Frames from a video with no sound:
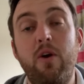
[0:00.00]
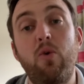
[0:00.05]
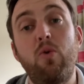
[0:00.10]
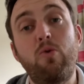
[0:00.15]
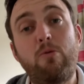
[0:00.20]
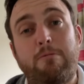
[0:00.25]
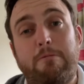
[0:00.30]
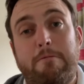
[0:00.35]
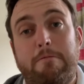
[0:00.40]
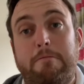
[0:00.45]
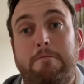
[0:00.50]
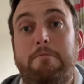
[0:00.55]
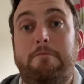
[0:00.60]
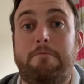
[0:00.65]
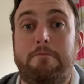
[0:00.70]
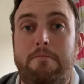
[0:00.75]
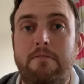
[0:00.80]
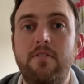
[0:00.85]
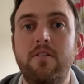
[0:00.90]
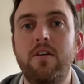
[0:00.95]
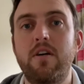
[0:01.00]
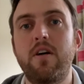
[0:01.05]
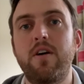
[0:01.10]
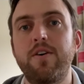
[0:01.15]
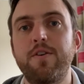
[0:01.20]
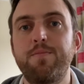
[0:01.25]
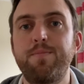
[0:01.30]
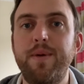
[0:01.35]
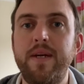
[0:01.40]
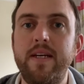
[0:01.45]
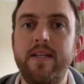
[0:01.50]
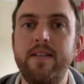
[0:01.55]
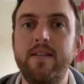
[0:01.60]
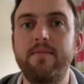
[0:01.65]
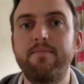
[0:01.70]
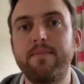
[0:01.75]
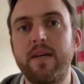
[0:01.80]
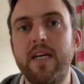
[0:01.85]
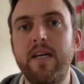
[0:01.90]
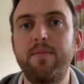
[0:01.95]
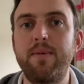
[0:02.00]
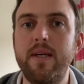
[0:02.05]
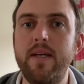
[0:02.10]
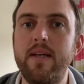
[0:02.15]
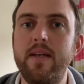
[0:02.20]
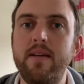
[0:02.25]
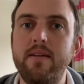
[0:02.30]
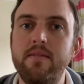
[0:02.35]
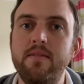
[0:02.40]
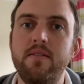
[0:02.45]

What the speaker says: oh, it's been maybe,